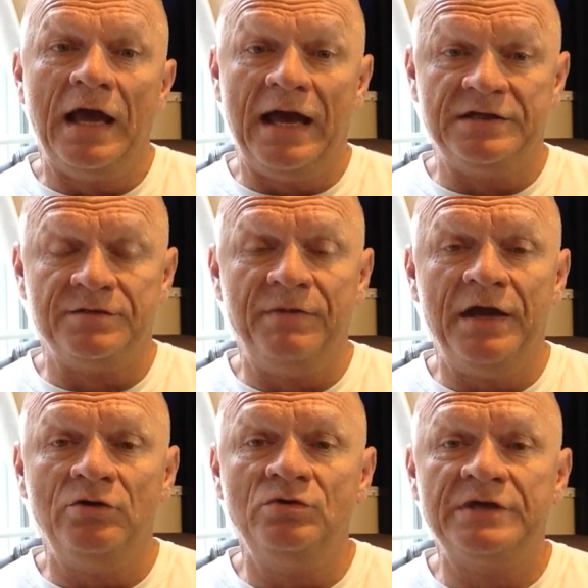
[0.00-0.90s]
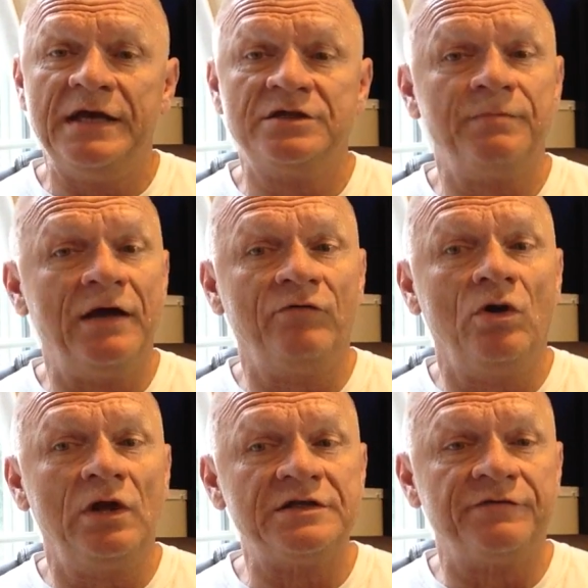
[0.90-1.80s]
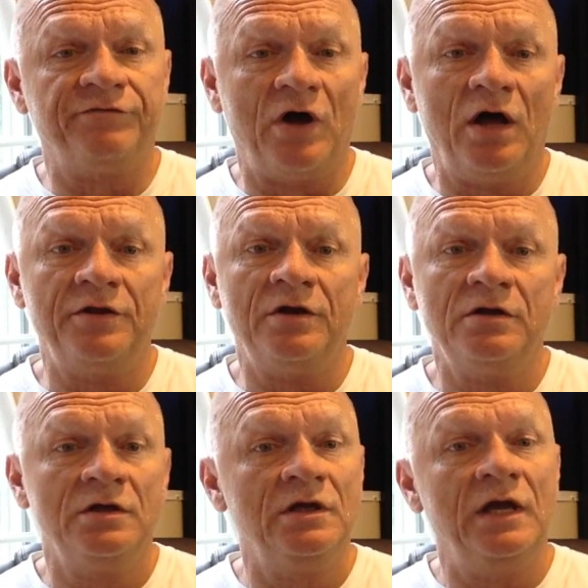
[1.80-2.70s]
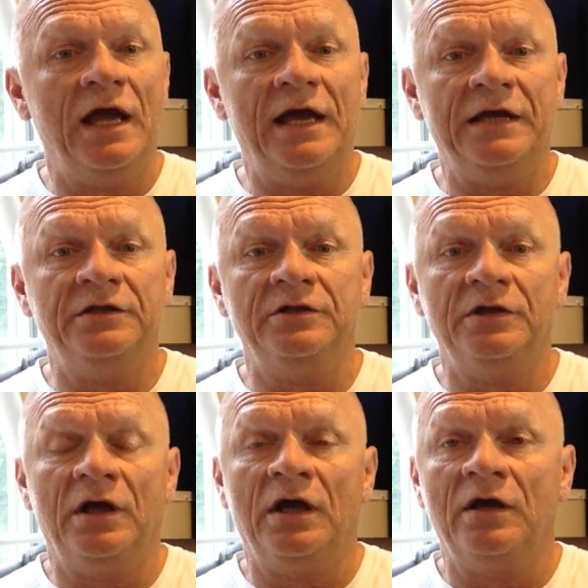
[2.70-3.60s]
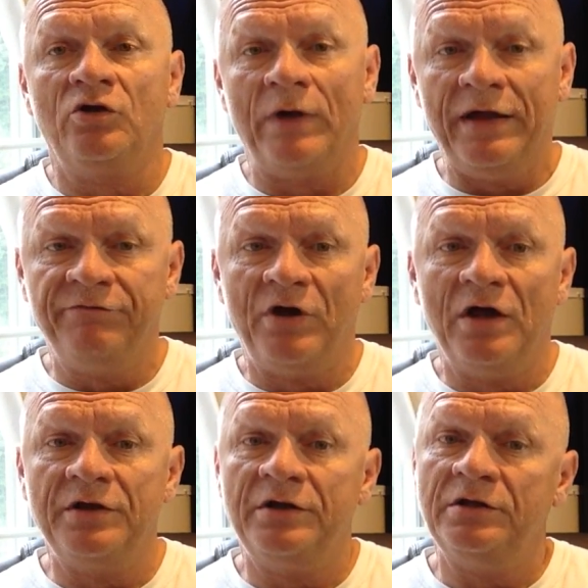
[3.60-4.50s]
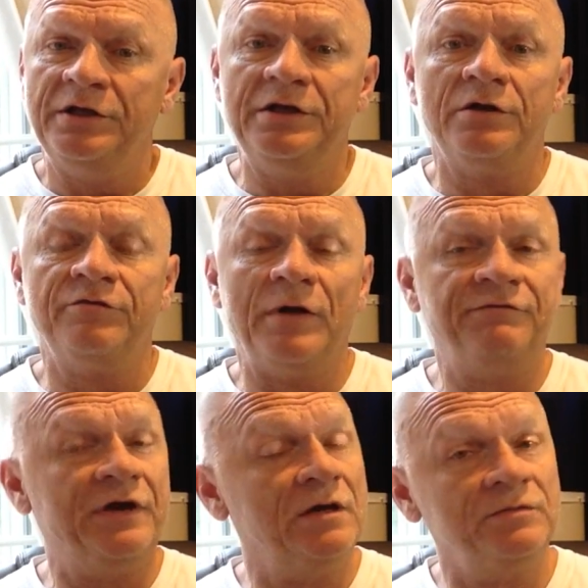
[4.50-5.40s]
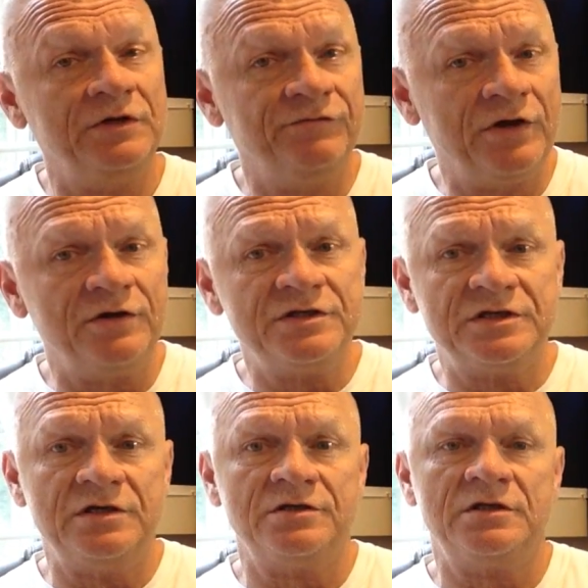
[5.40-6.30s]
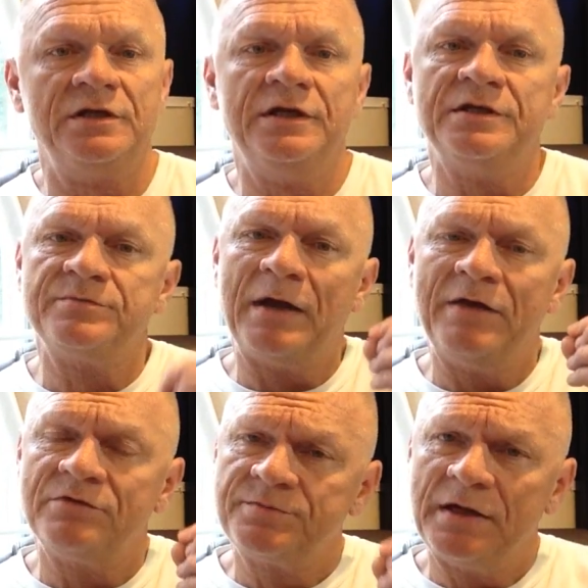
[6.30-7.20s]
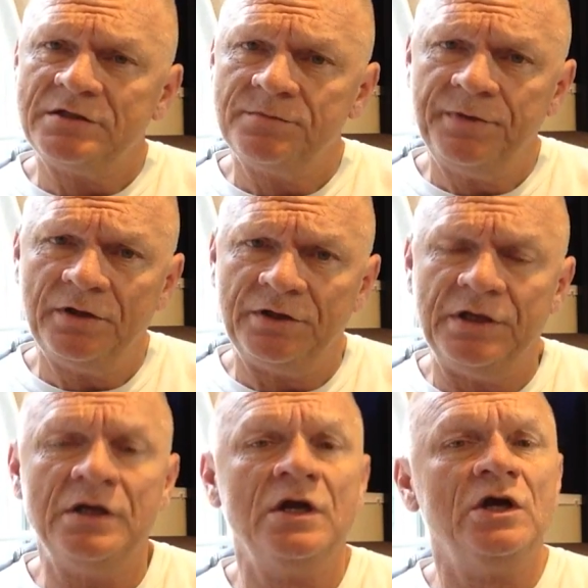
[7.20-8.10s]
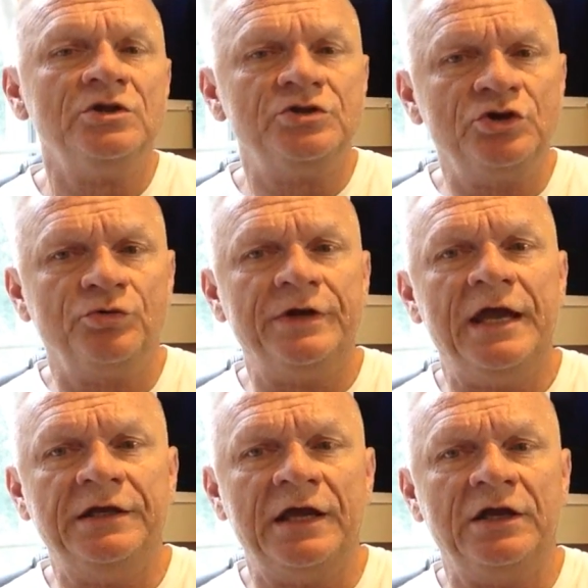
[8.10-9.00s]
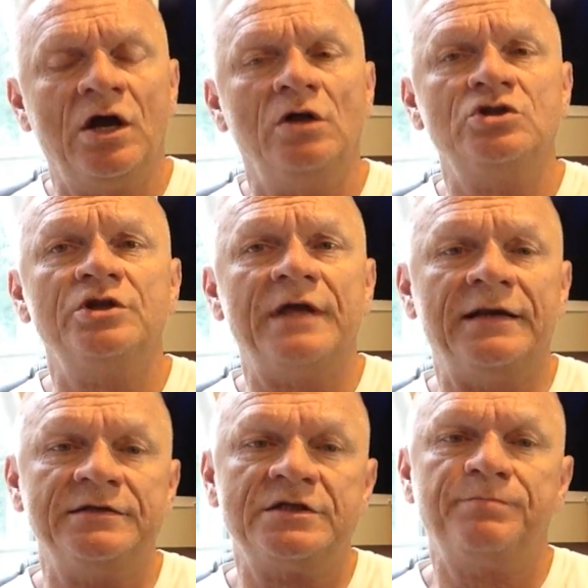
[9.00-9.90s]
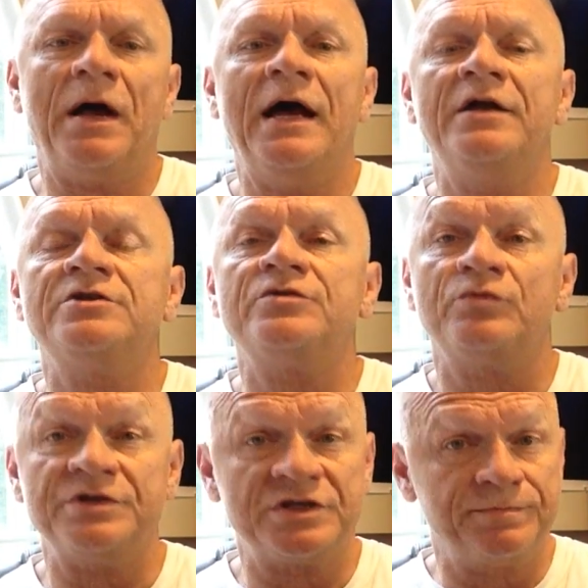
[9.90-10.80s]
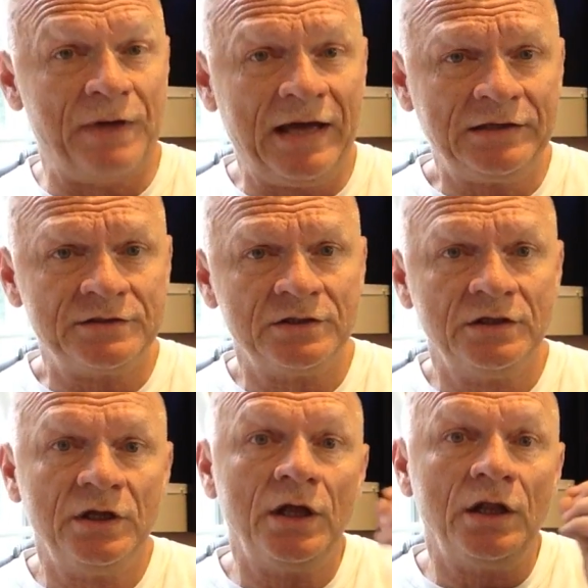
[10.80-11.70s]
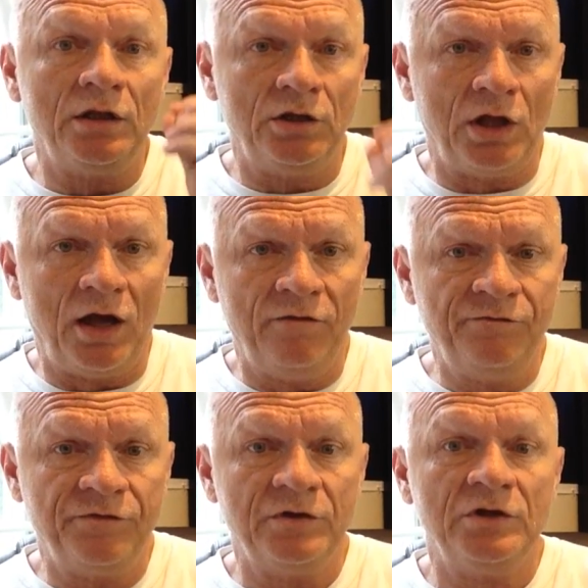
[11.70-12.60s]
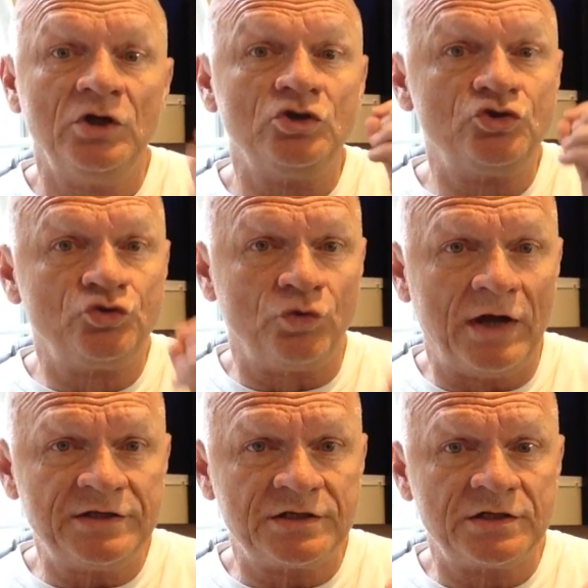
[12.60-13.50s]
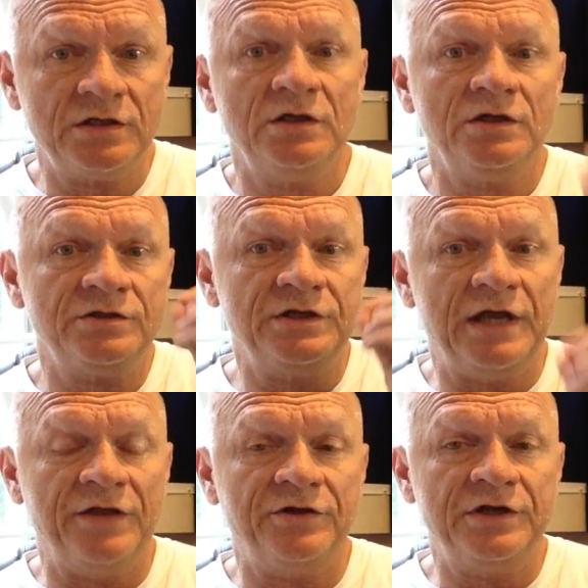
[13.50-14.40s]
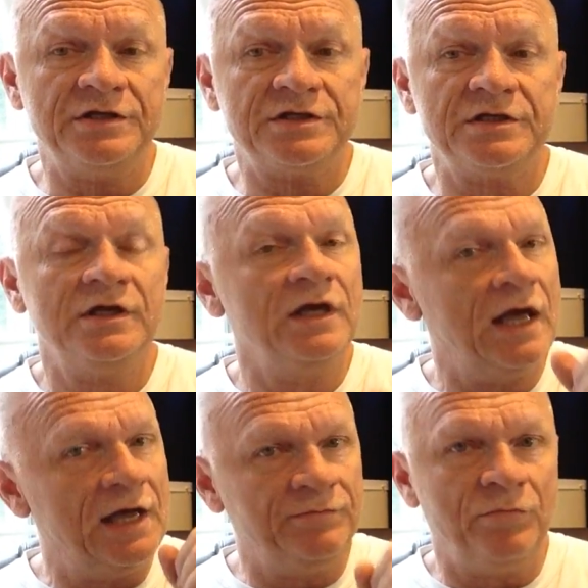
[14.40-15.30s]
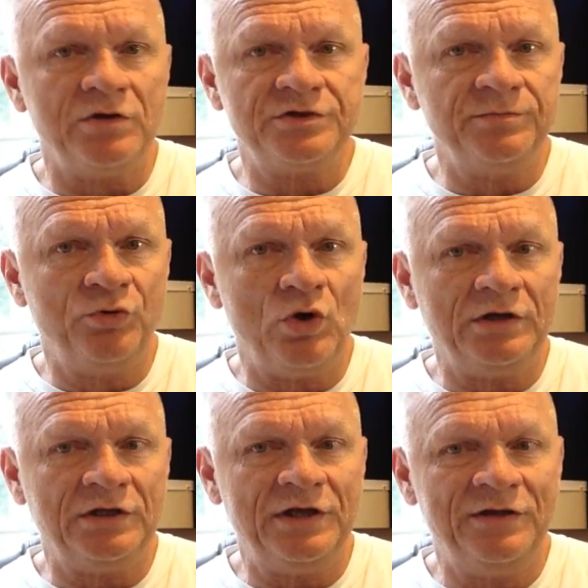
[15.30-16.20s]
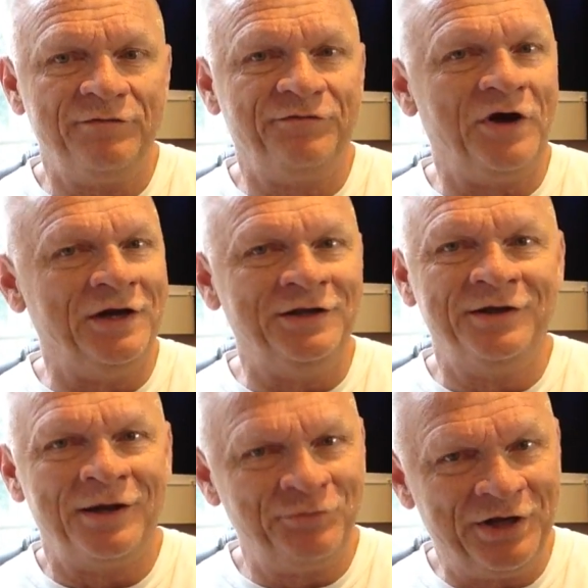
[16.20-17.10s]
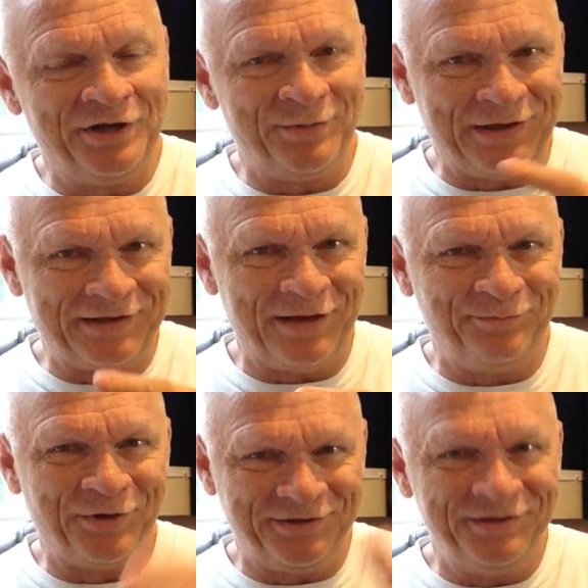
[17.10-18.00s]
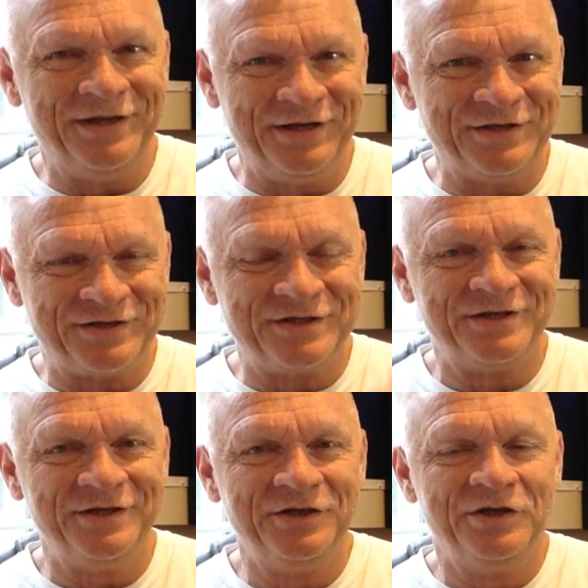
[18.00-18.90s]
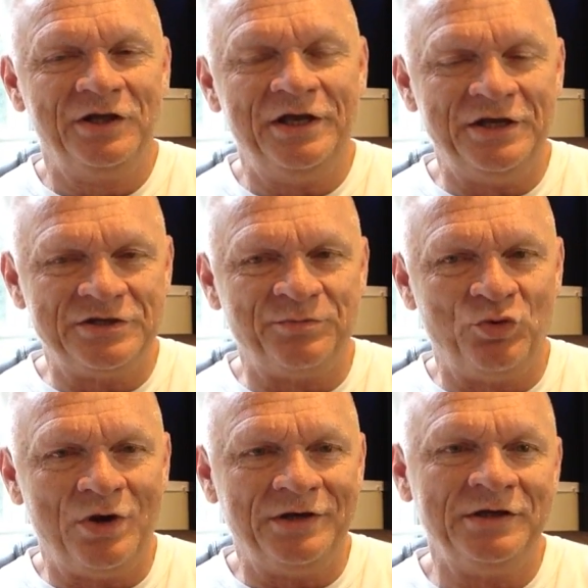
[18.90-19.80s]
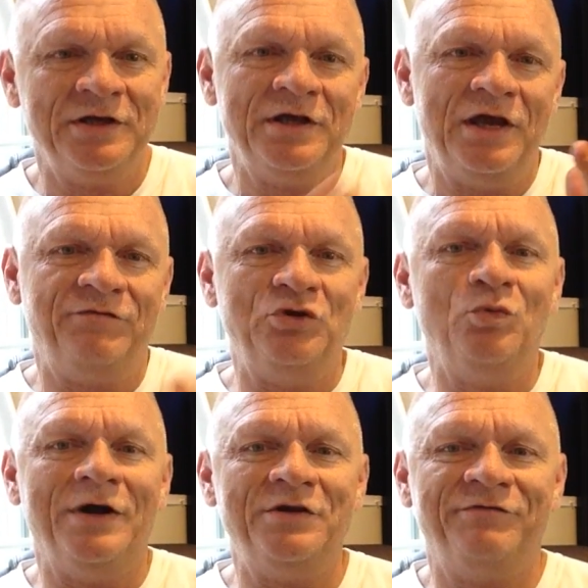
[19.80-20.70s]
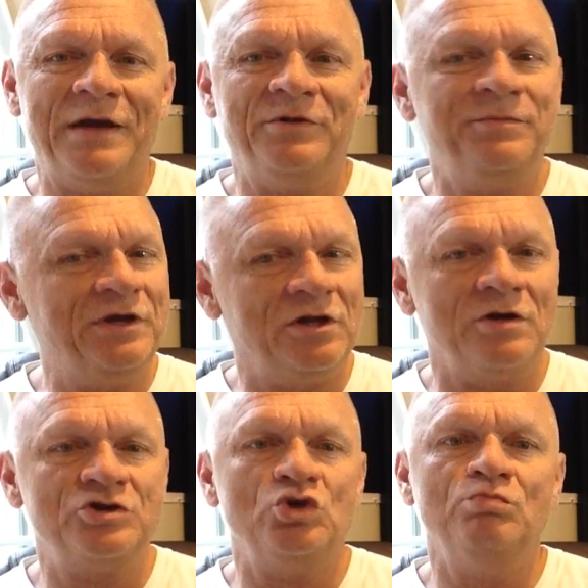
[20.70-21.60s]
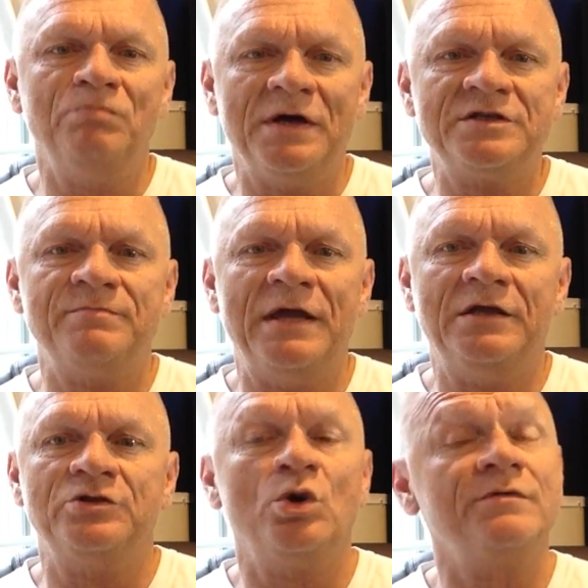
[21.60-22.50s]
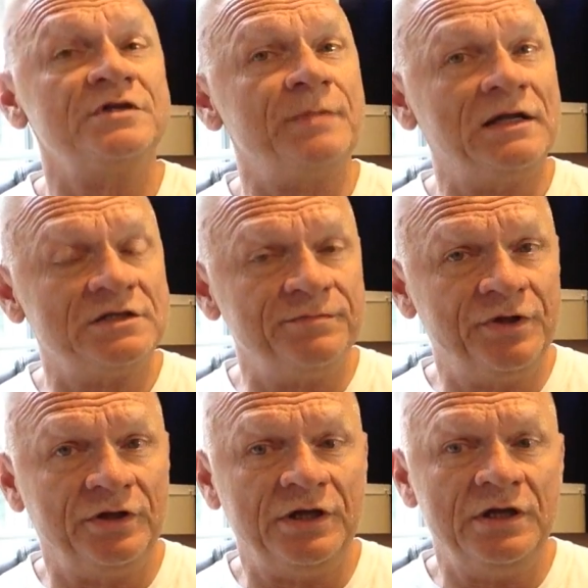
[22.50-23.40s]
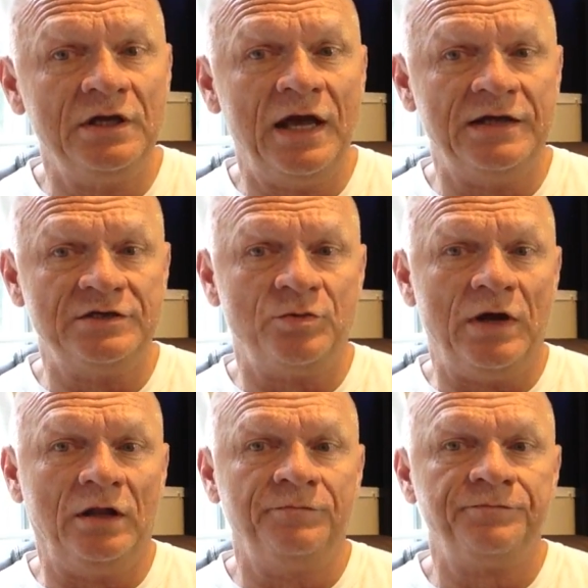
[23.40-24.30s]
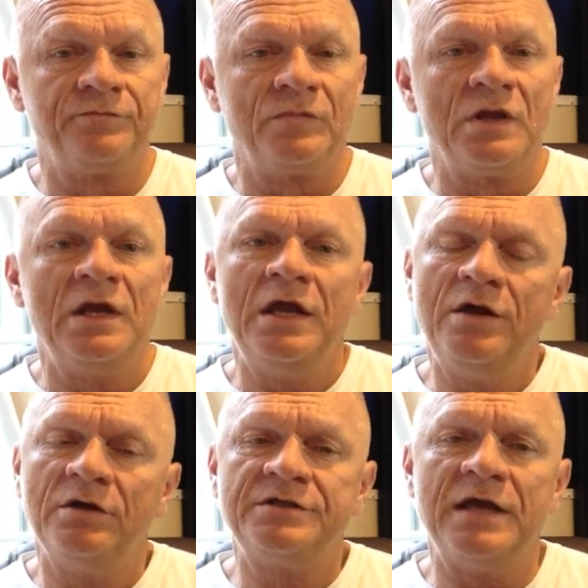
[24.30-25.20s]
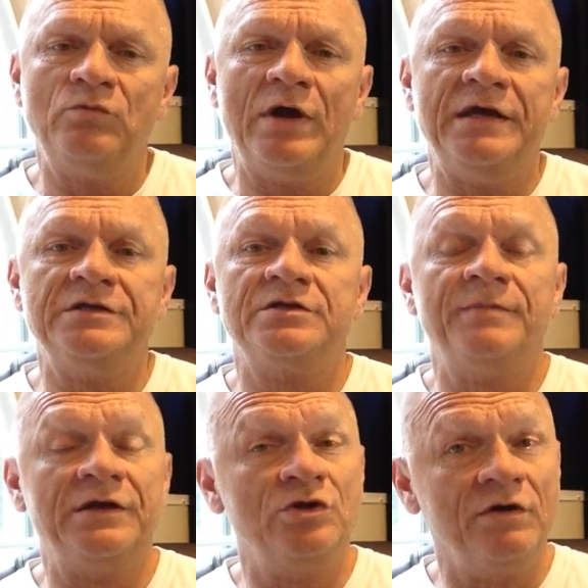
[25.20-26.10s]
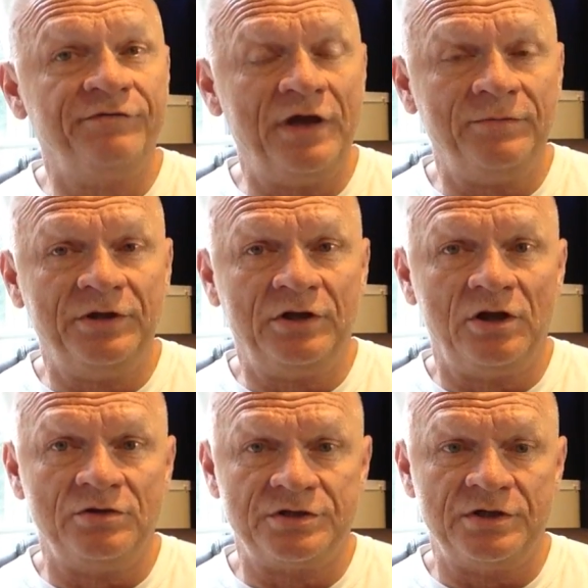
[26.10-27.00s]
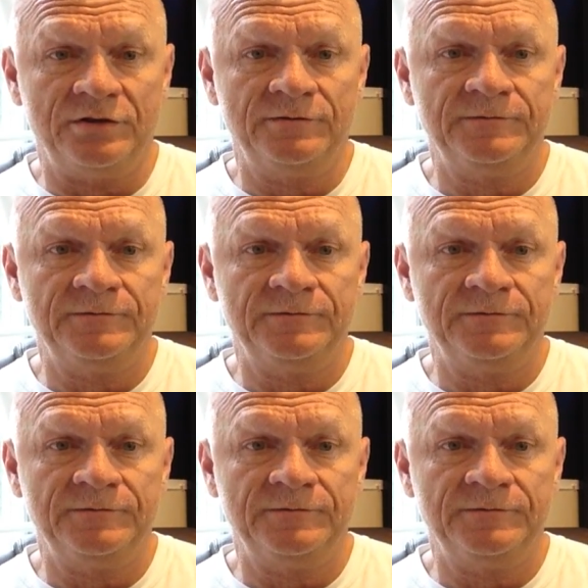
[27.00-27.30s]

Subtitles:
As a man who takes my role as a father and grandfather, leader of my family, very seriously, it is my responsibility to create a culture that inspires respect, love, trust, togetherness, and most importantly, fun. I'm kidding about that, but it is important. If you want your family to be close, you must make it your responsibility as well. Here are 10 ways to make your family closer.